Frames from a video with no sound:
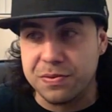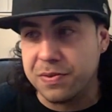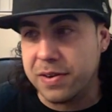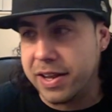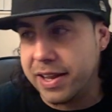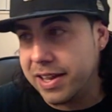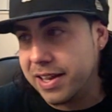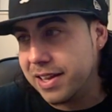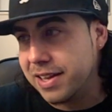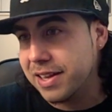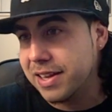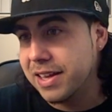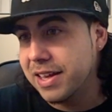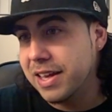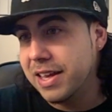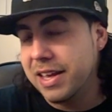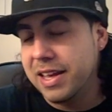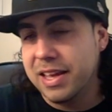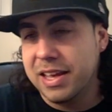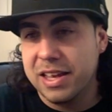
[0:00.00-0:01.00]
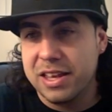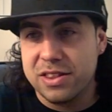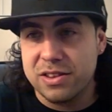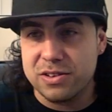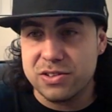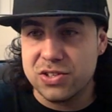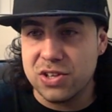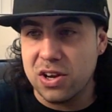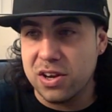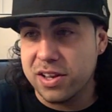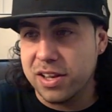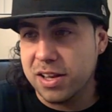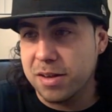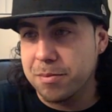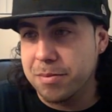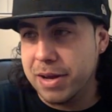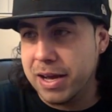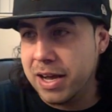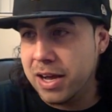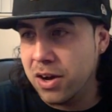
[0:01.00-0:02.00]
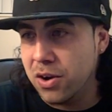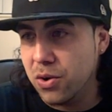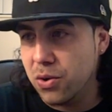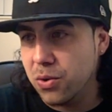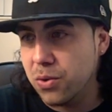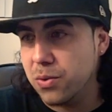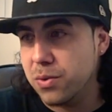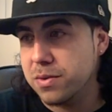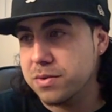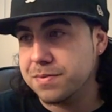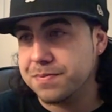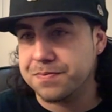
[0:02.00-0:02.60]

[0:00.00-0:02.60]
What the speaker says: fight. They're talking about,